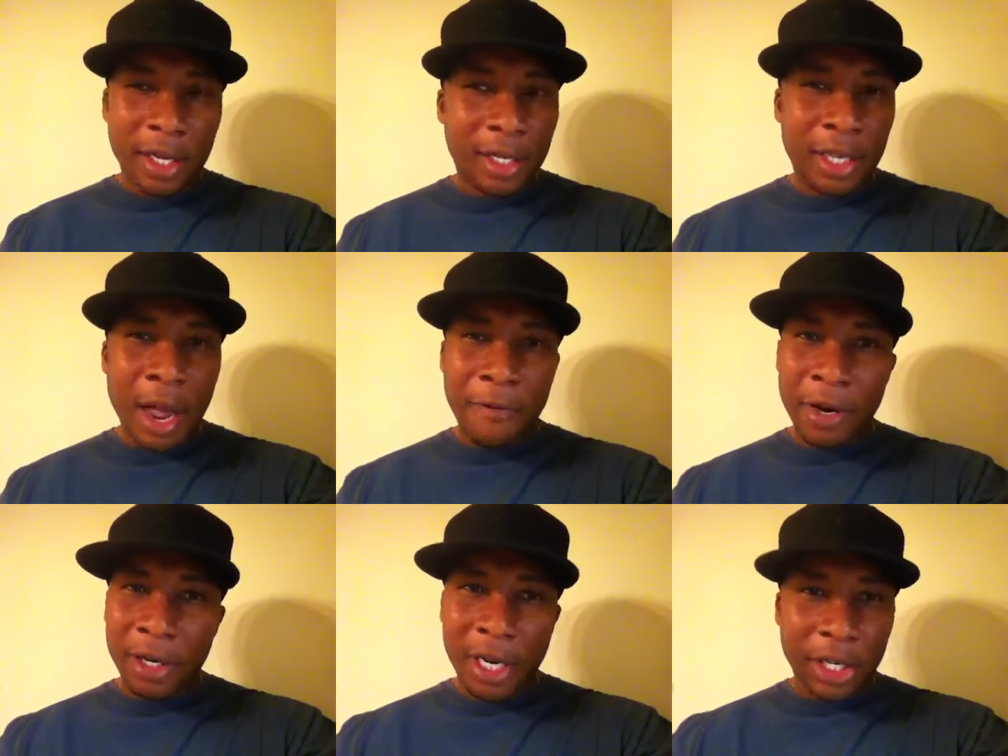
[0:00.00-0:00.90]

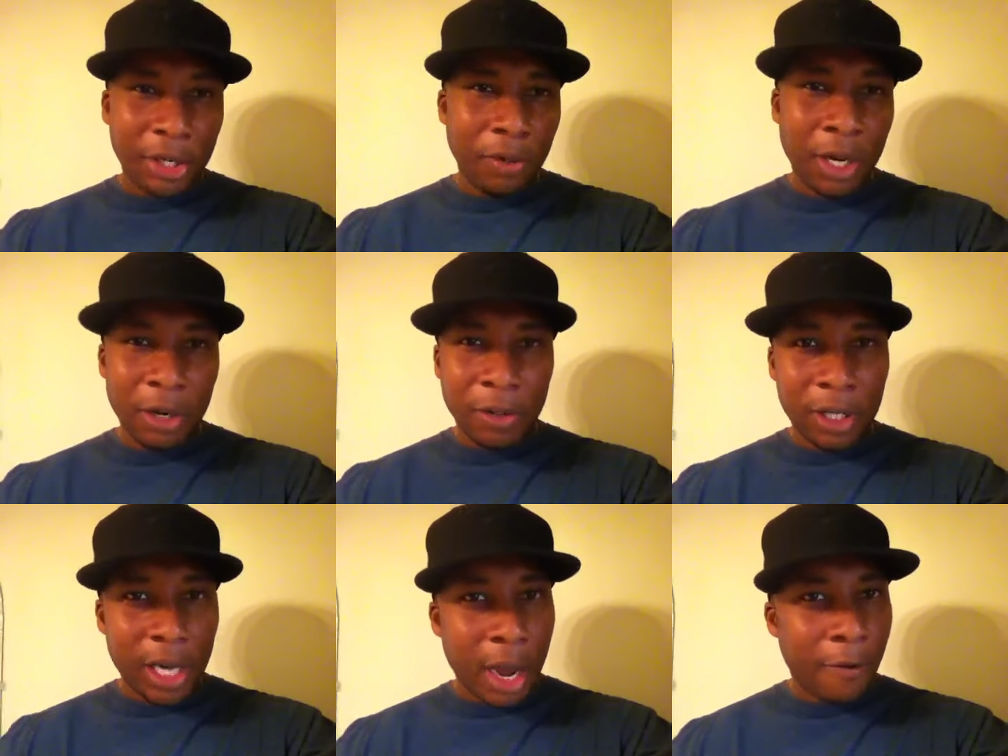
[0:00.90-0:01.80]
soft the, shoot the little
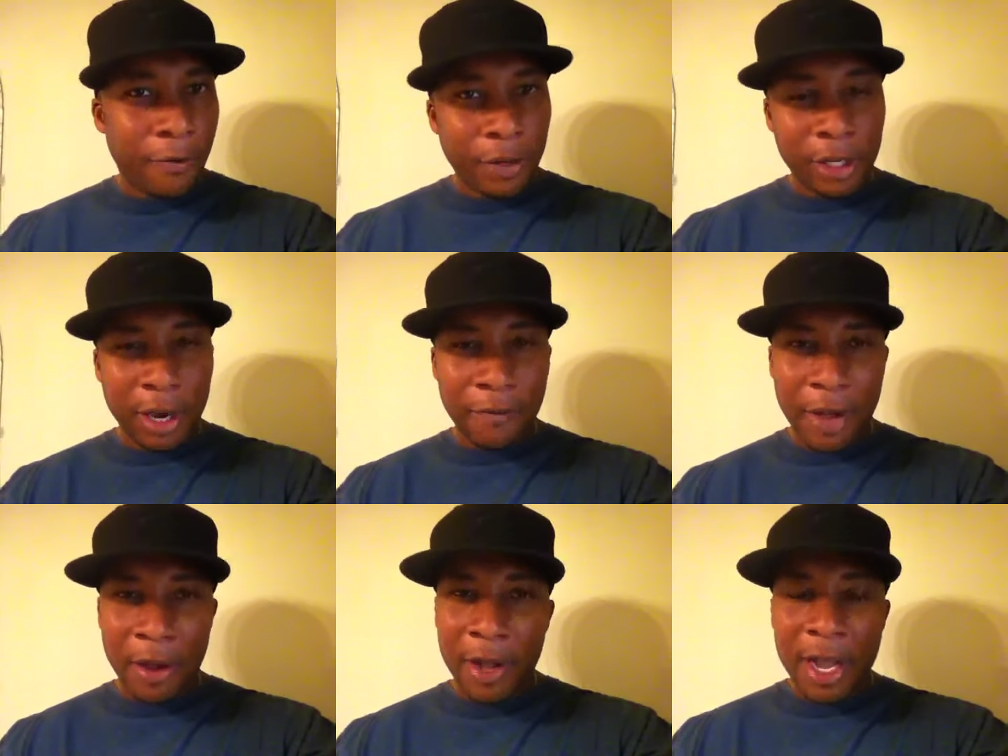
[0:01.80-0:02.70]
soft
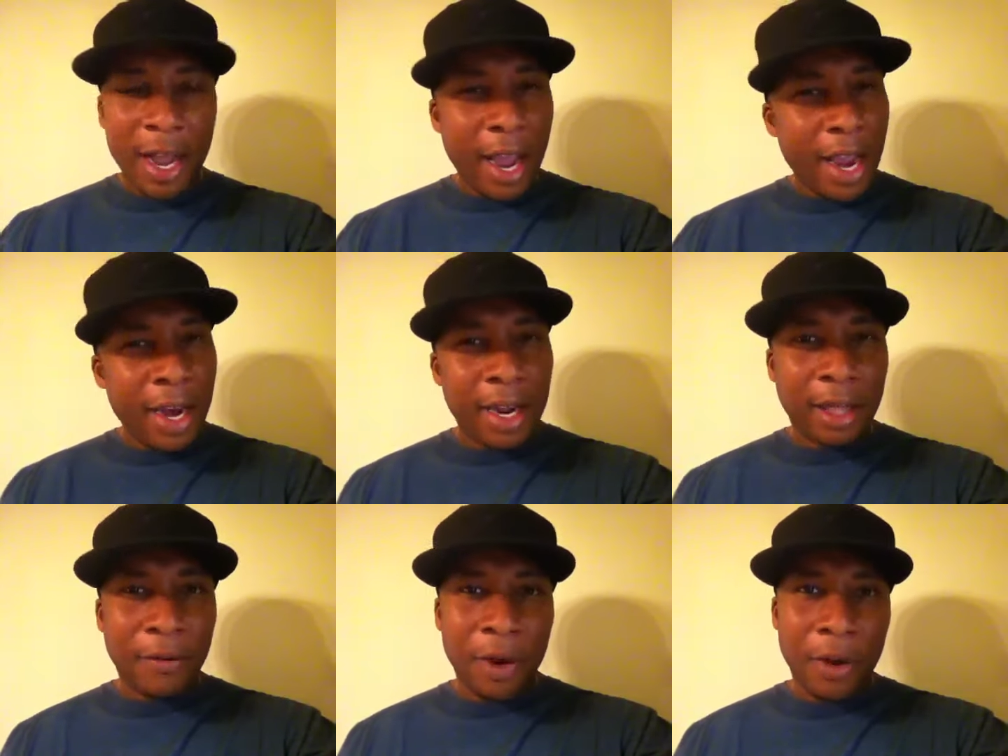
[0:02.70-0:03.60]
stuff out. Ain't
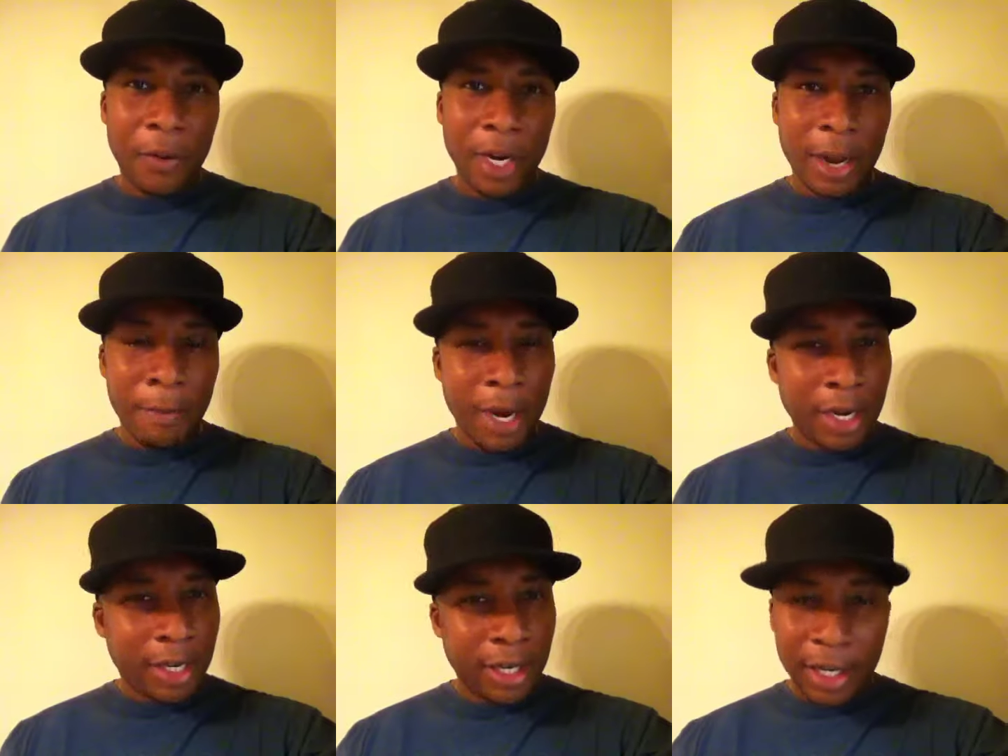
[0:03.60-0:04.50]
nothing wrong with that,
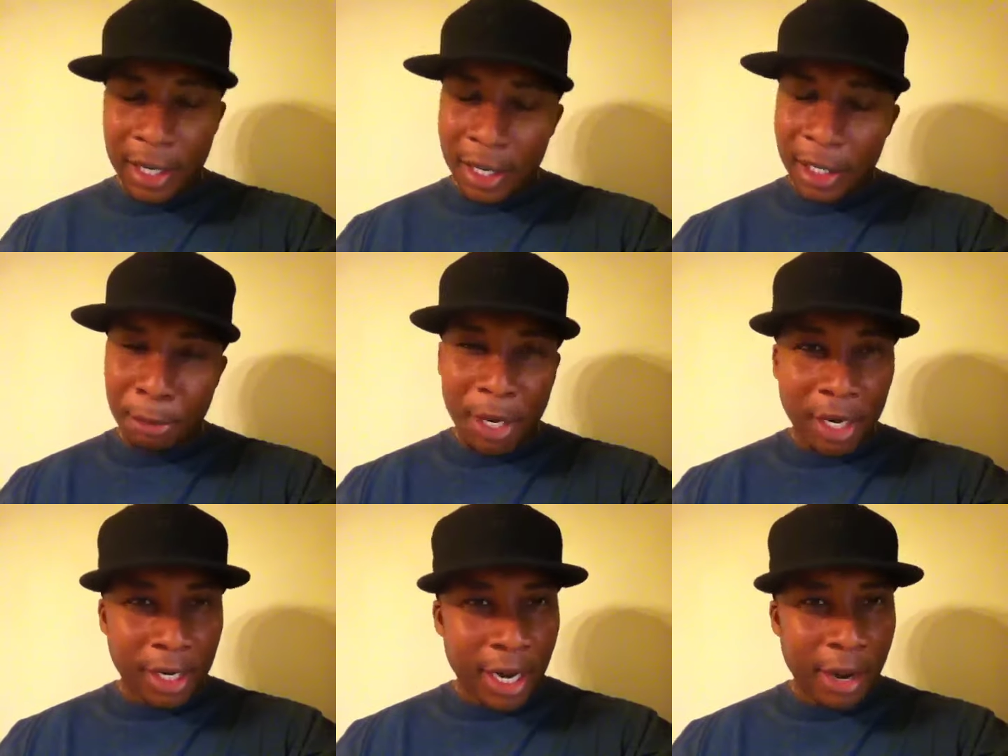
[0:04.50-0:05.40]
man. It's it's good
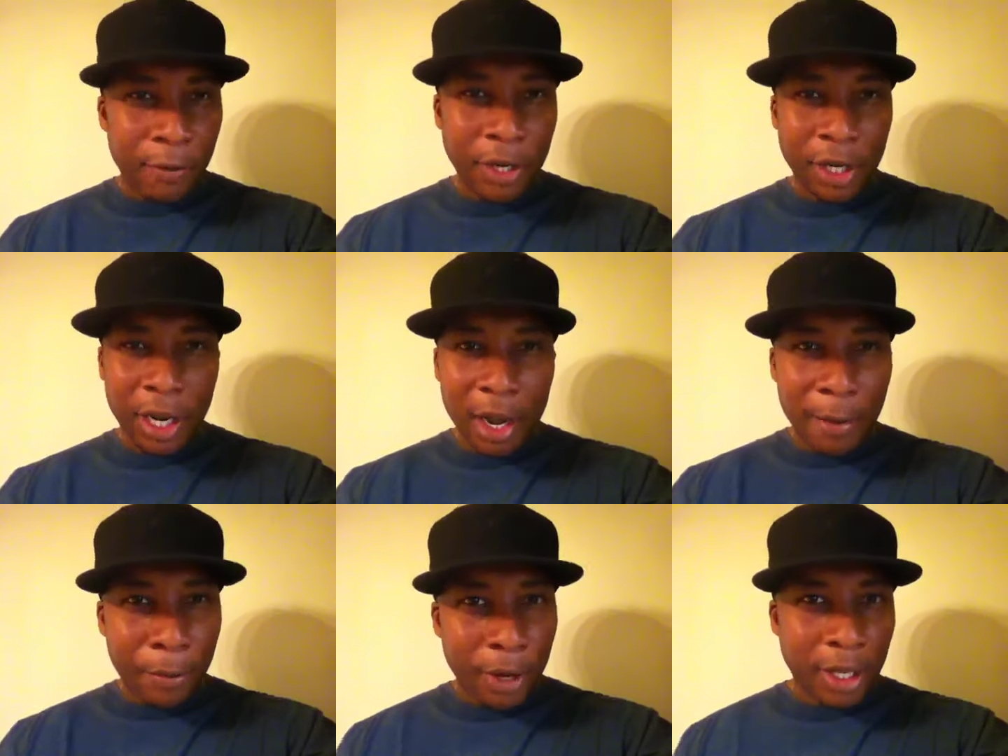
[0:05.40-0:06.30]
spending time with your
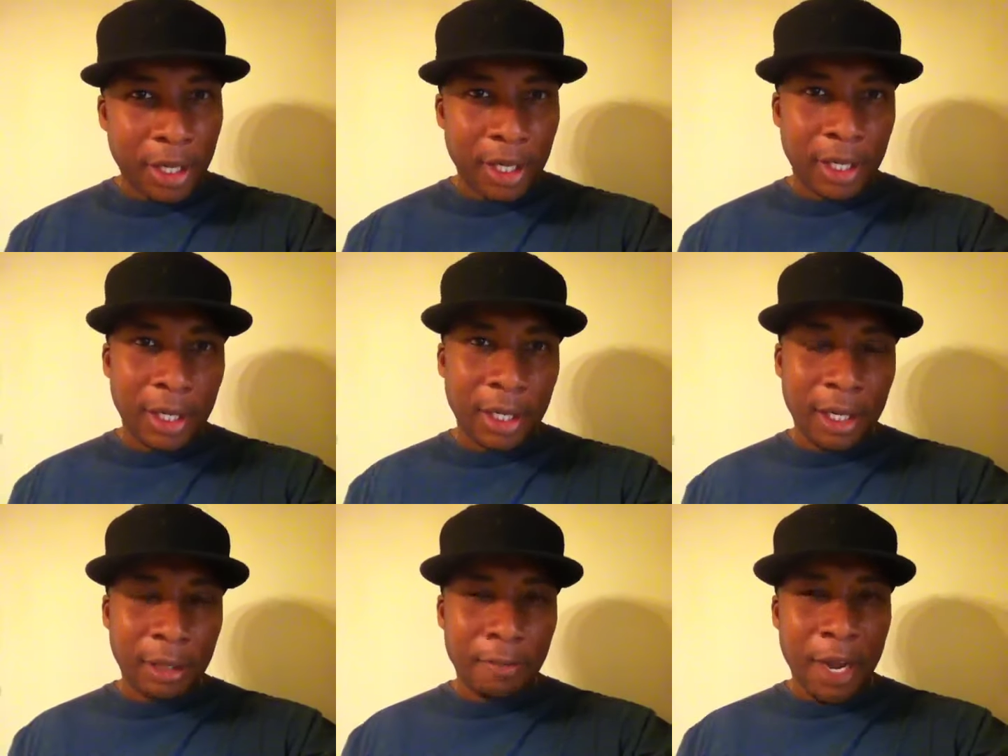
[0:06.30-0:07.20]
brothers and
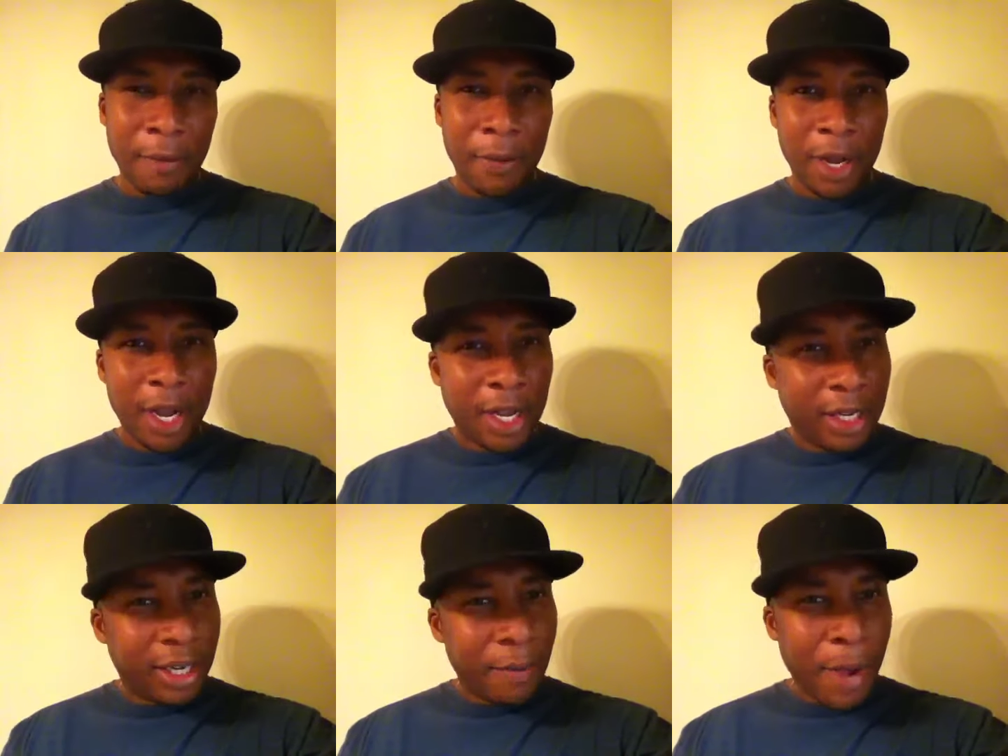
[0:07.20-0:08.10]
sisters, man. But
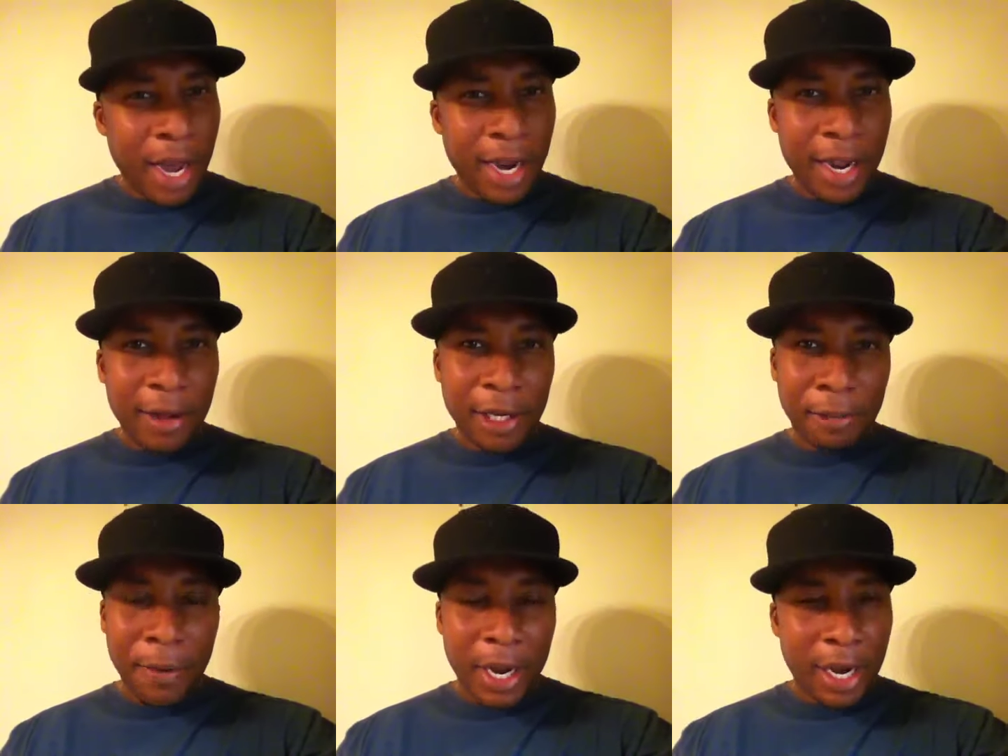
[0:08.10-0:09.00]
somebody
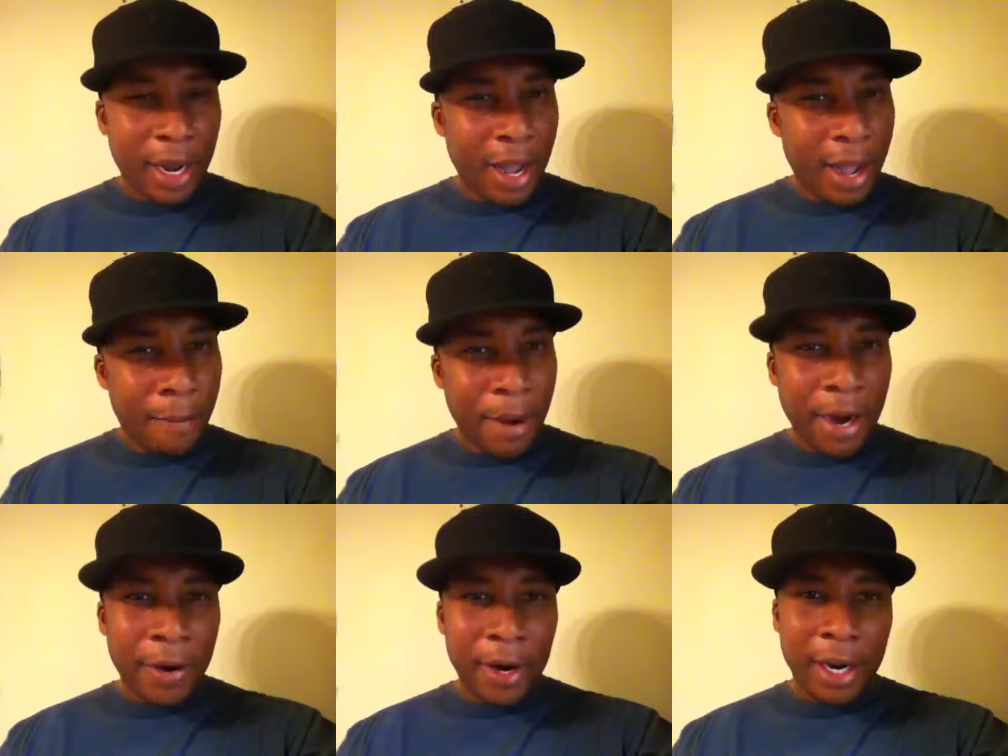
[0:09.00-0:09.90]
else, man,
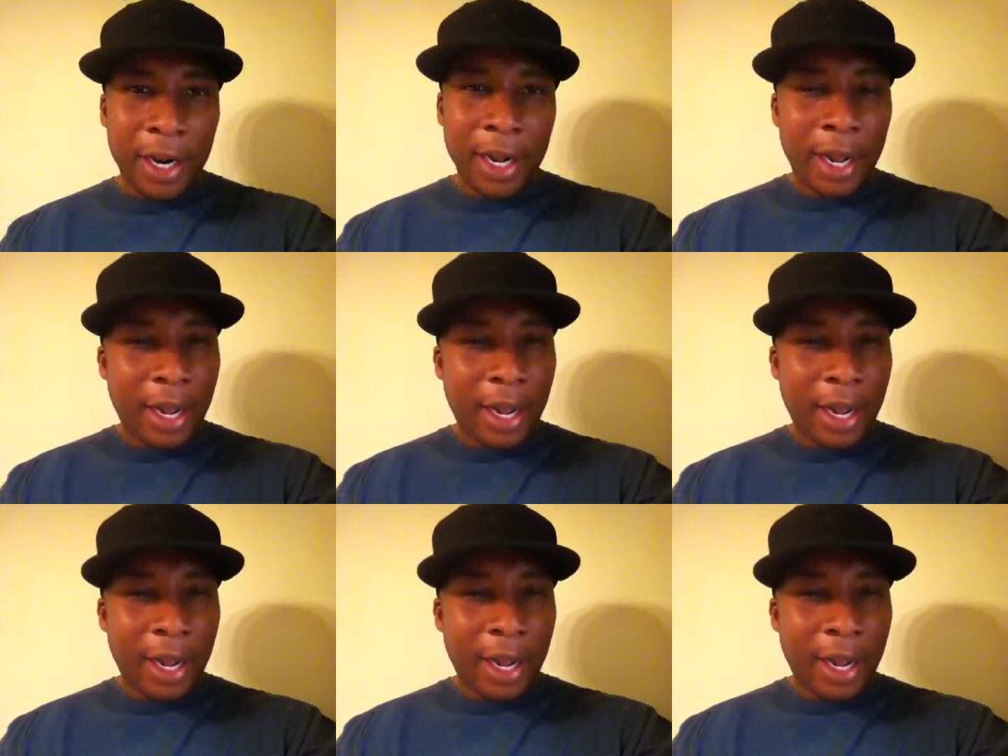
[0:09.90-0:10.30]
apparently,